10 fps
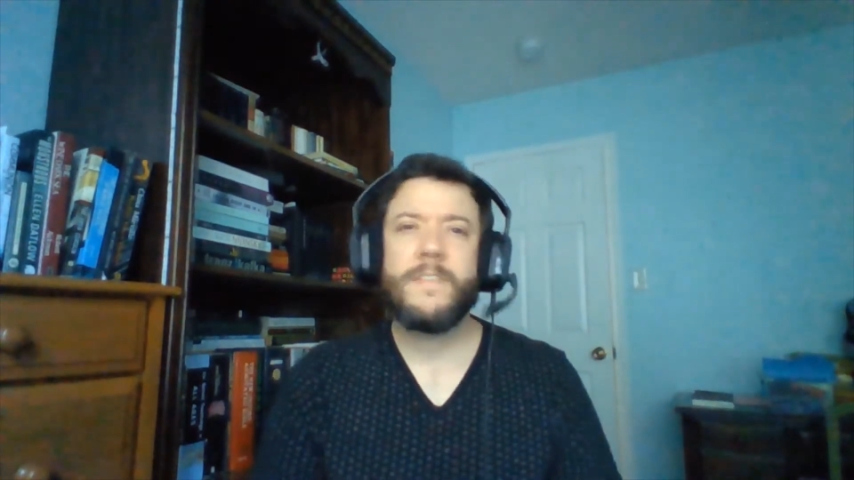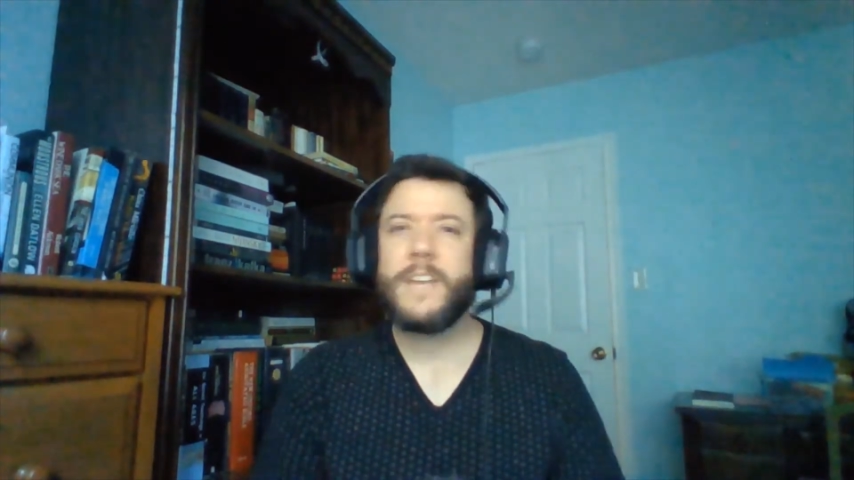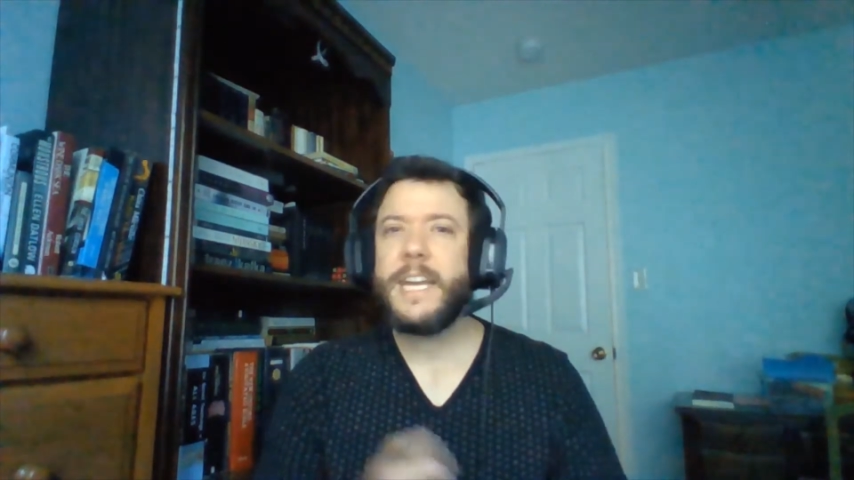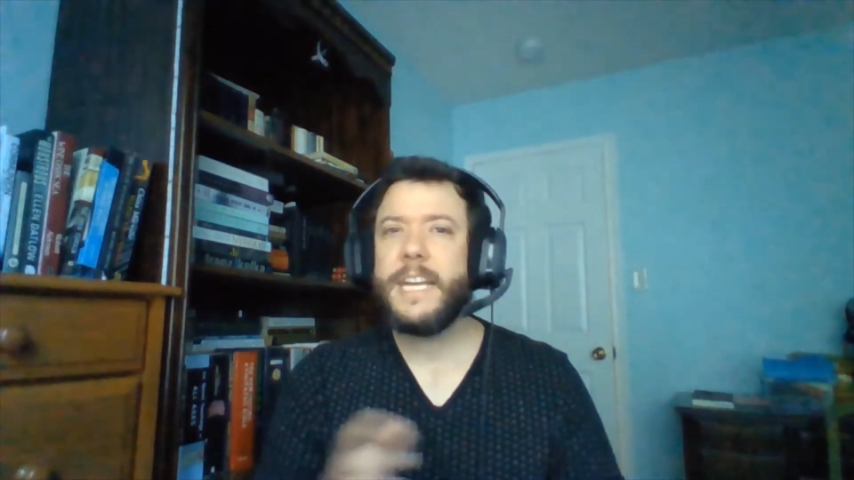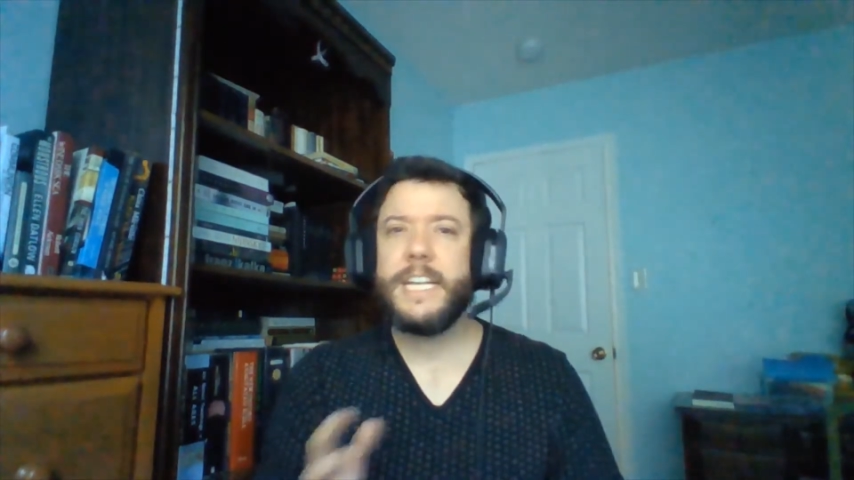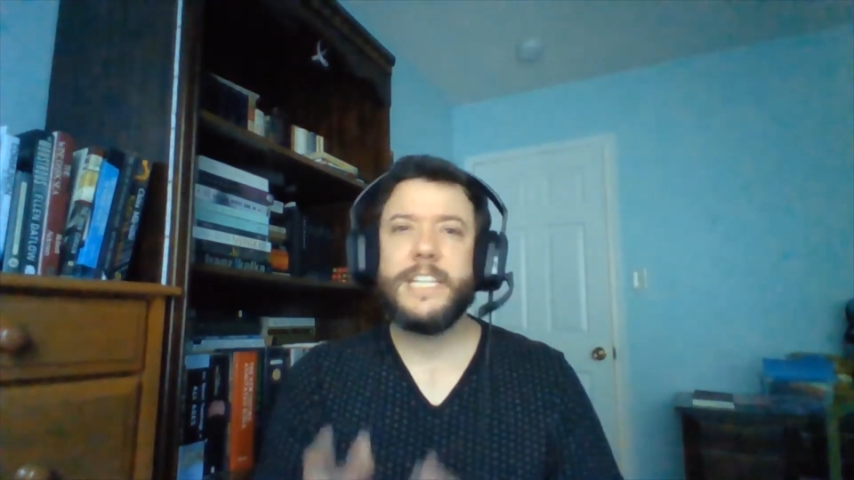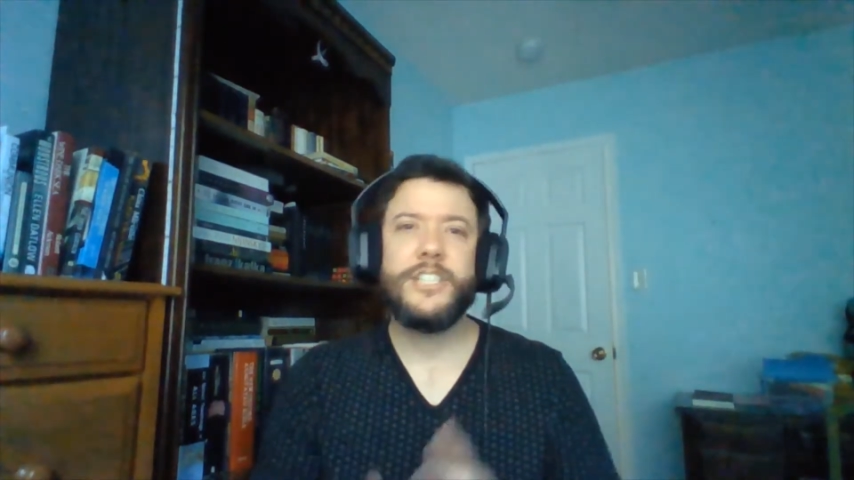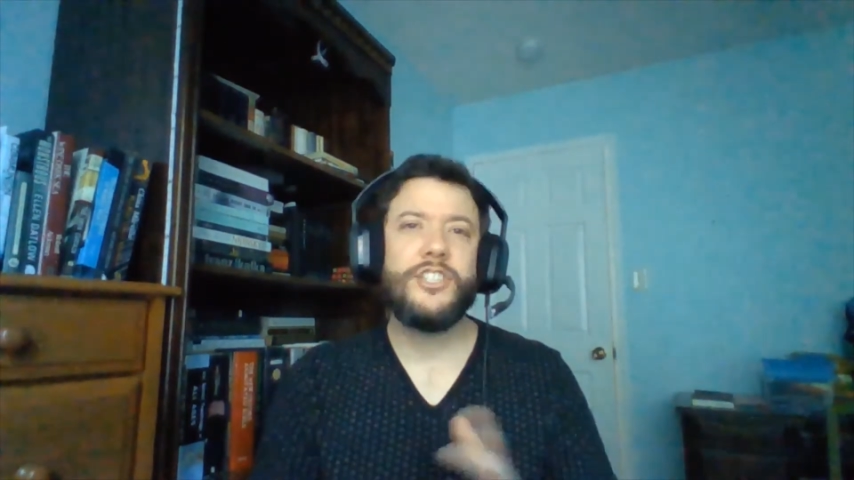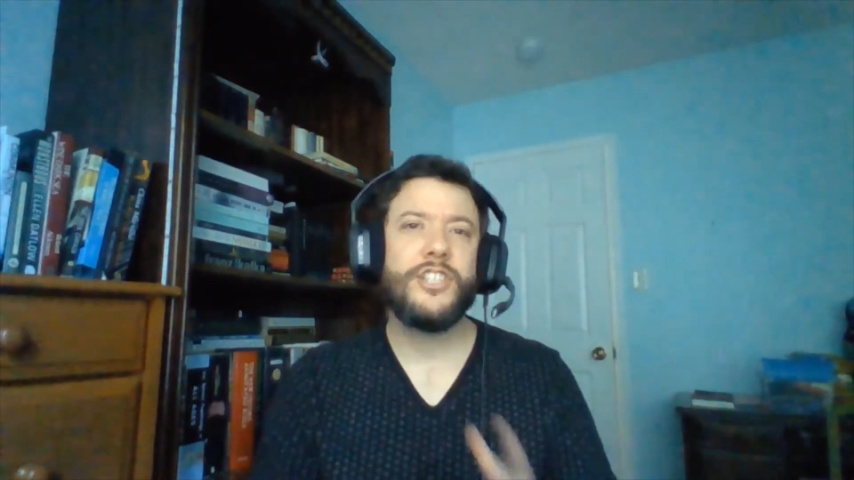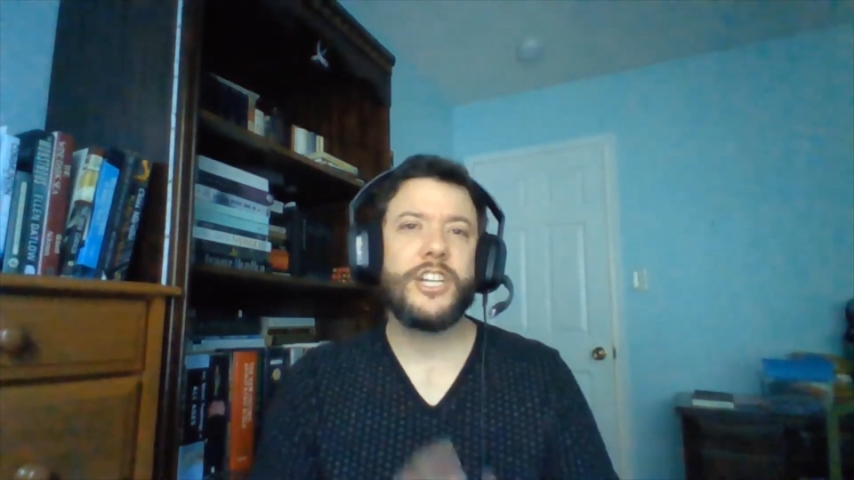of
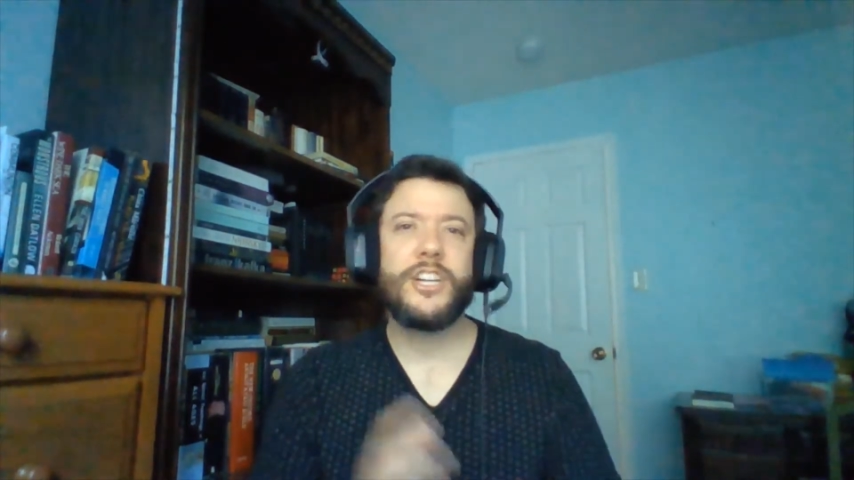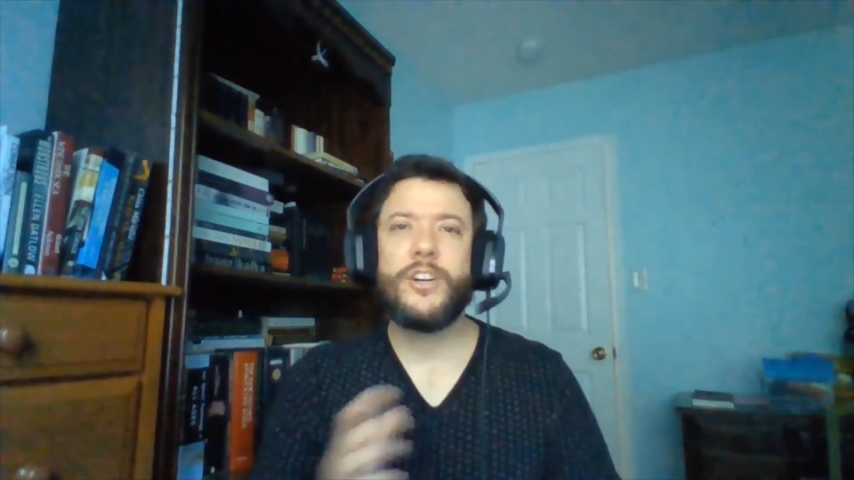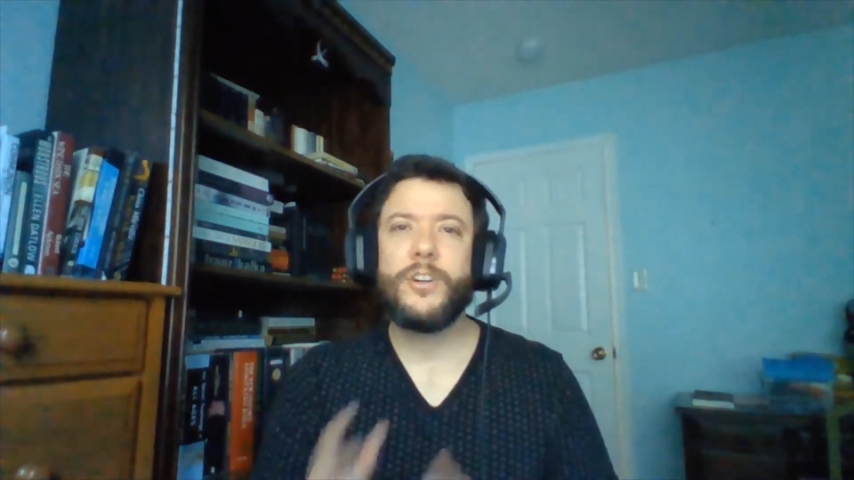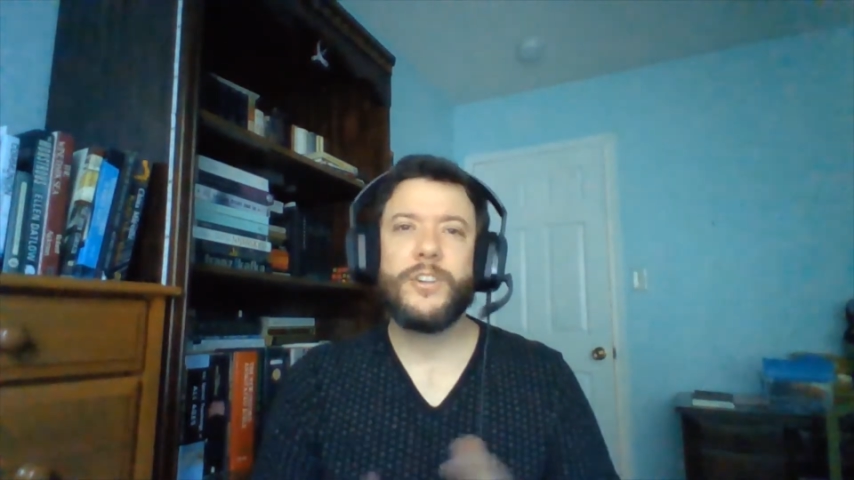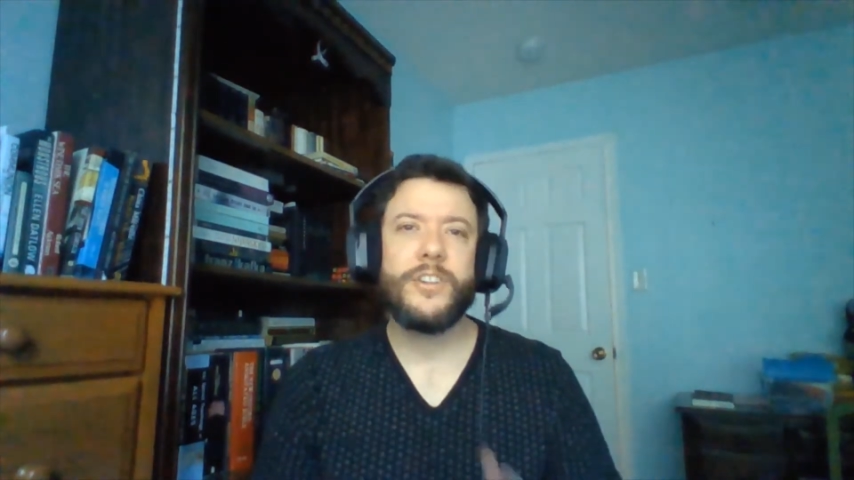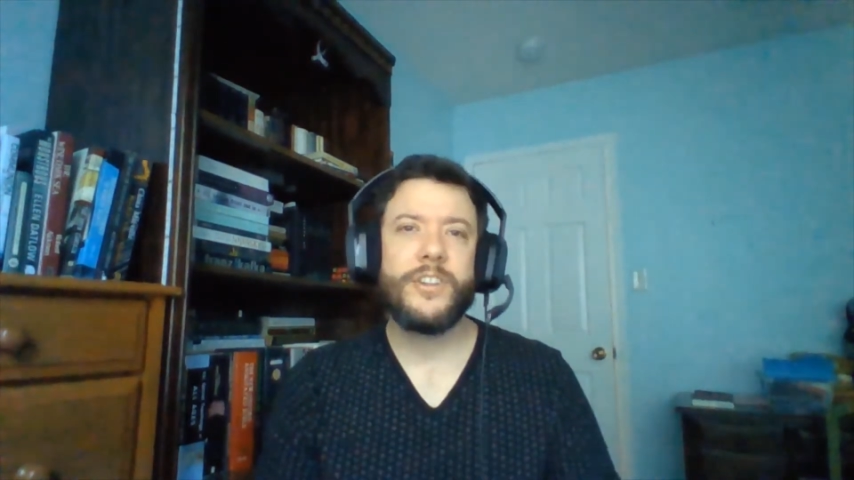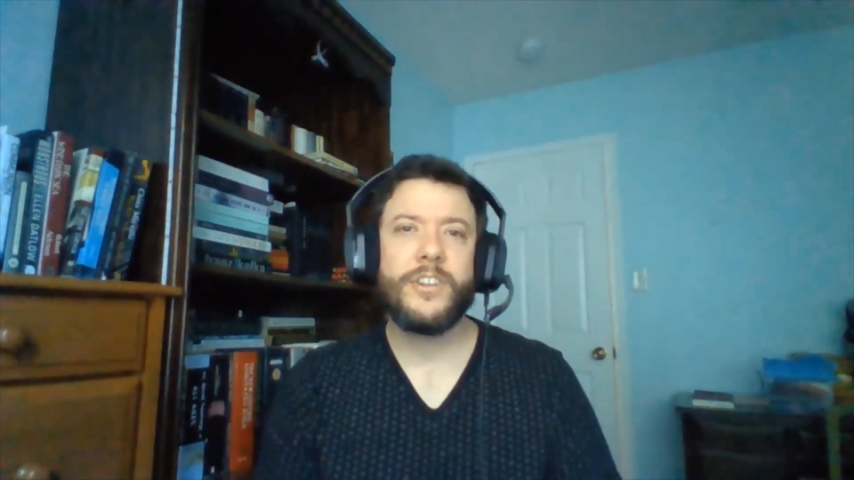age occult